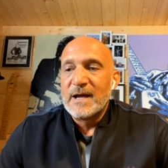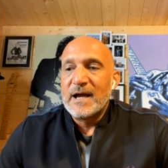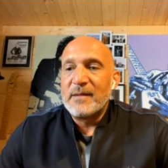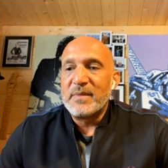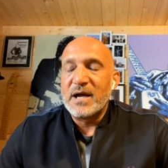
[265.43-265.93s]

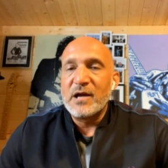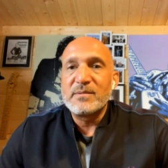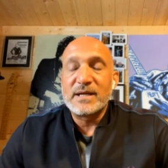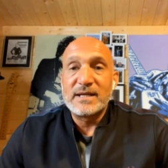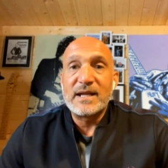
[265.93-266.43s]
Um, I hope
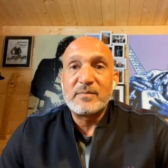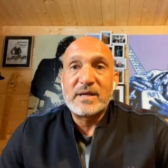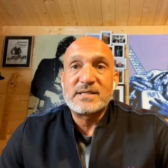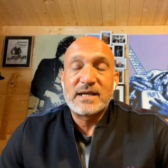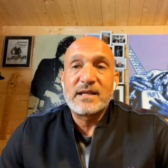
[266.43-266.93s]
they can get it back
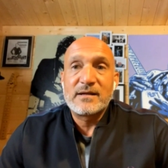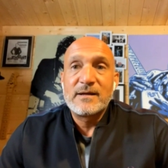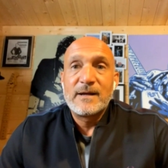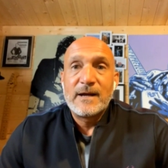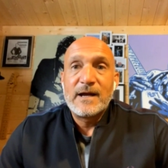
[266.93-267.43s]
together,
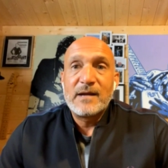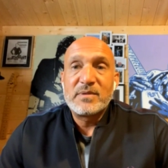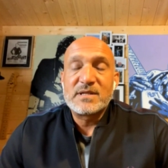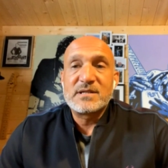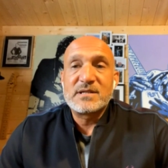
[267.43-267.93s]
uh,
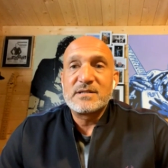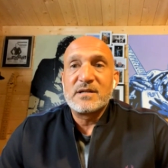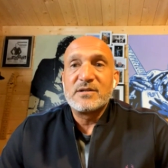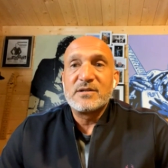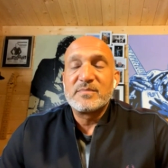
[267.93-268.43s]
but the
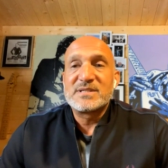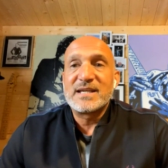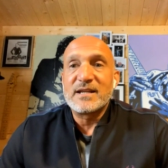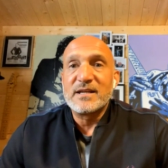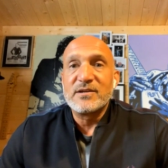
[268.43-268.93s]
signs aren't
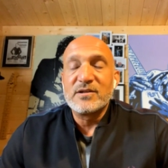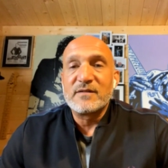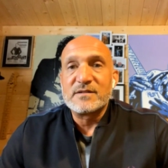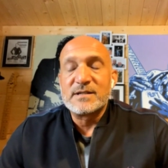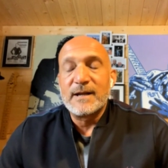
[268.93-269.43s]
looking particularly
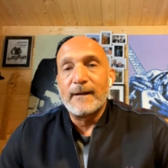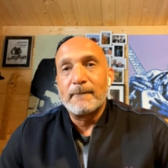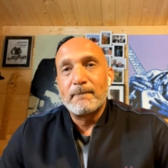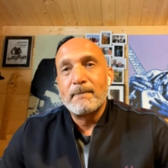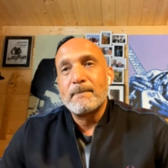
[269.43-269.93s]
good after
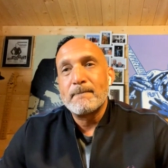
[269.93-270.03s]
today.